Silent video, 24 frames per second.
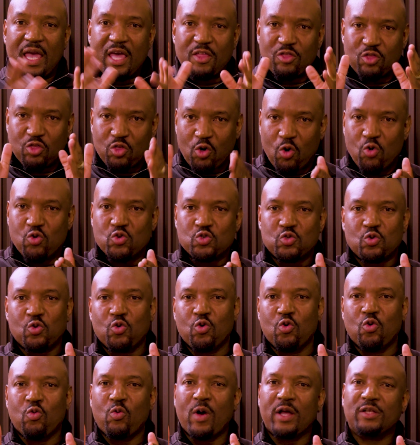And those
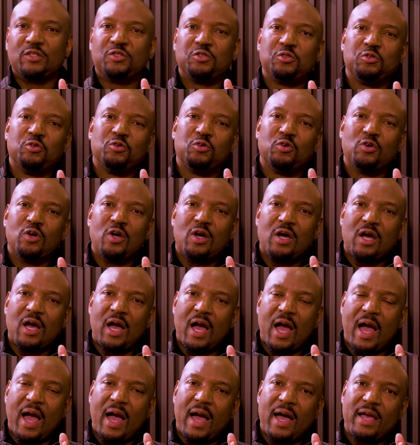who want to, we
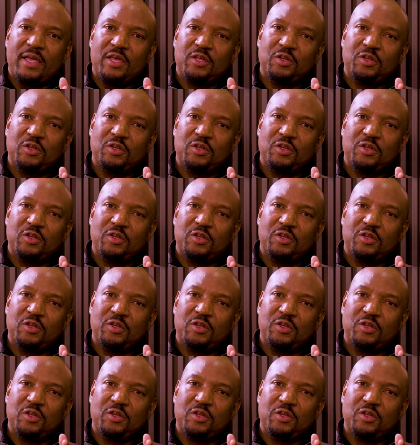are